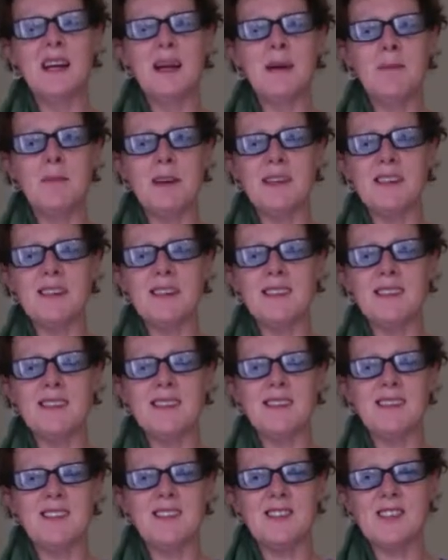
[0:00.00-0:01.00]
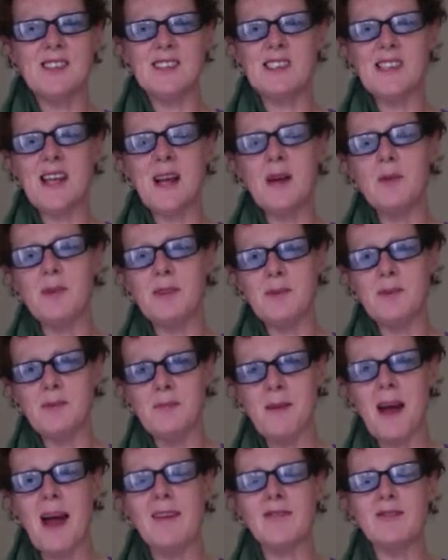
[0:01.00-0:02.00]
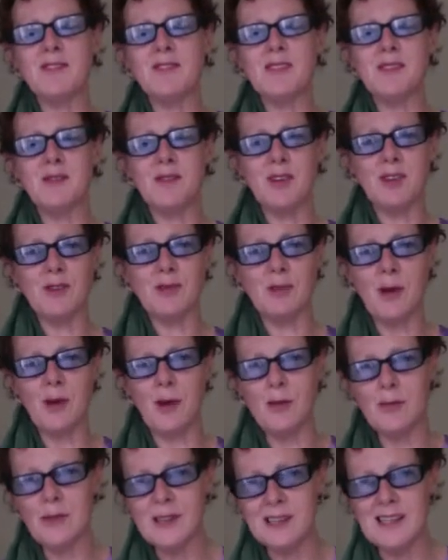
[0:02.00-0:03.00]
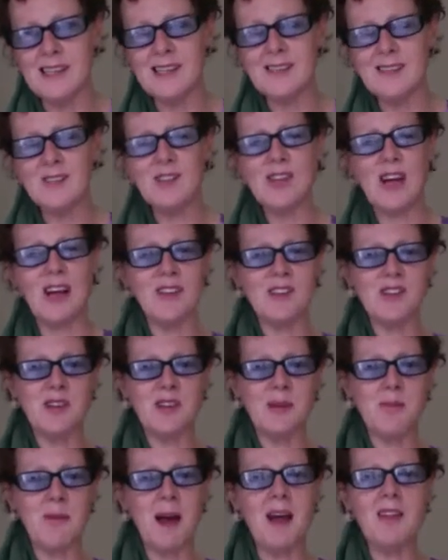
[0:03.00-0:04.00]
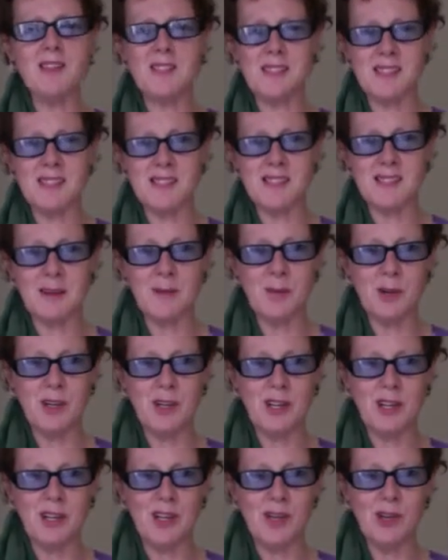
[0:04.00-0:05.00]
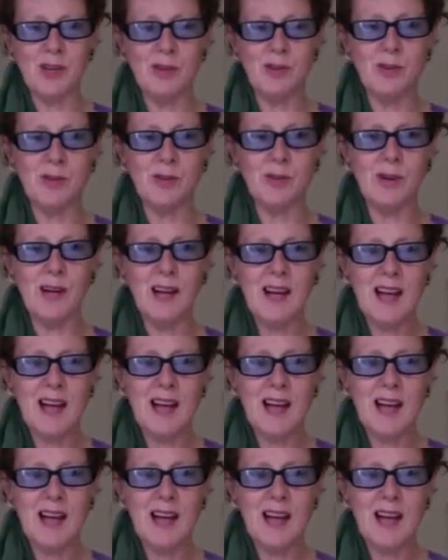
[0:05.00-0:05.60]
But just like with maths, if I throw really challenging maths at somebody who